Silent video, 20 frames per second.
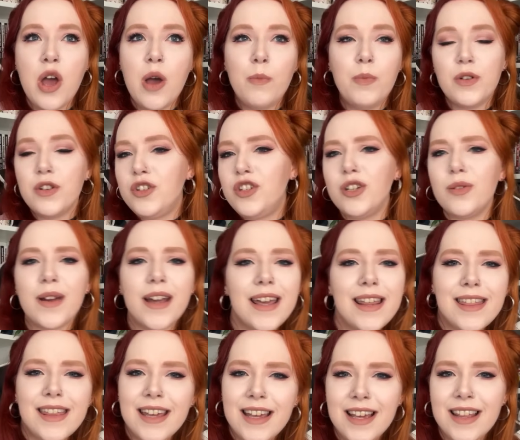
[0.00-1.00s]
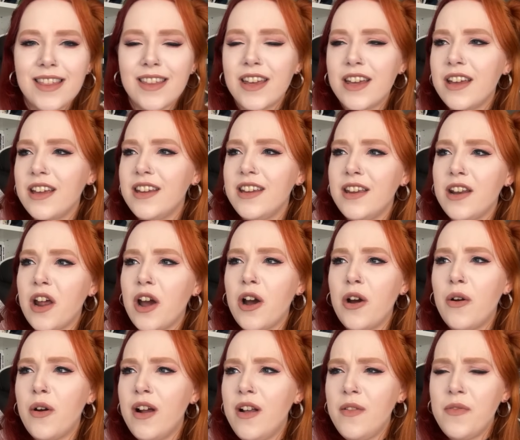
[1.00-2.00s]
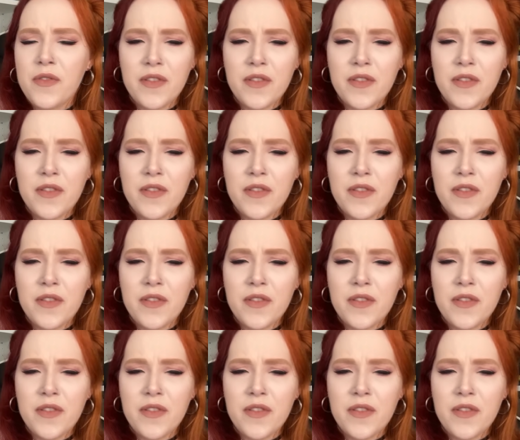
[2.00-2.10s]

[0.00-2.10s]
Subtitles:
But do I think that, you know,